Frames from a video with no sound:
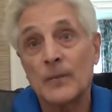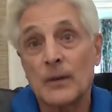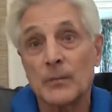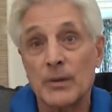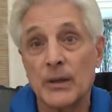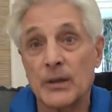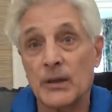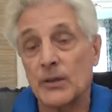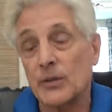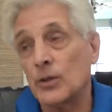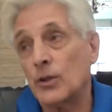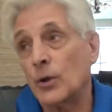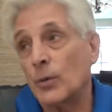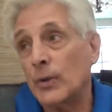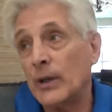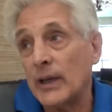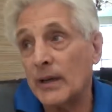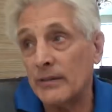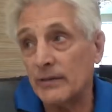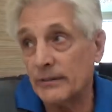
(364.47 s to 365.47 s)
Because, you know,
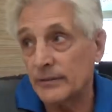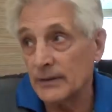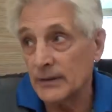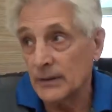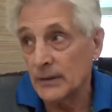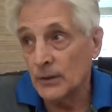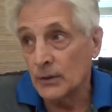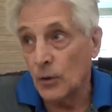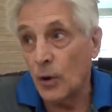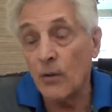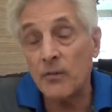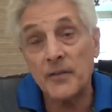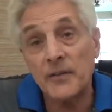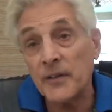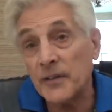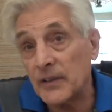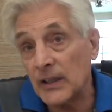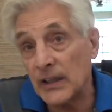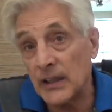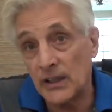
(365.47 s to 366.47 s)
we have over
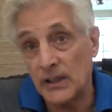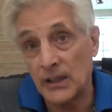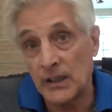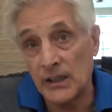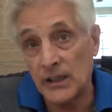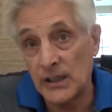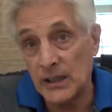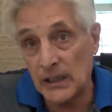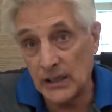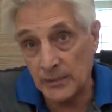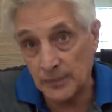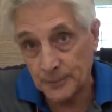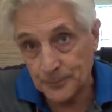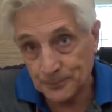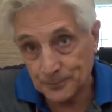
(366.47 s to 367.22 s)
50 kids on the team.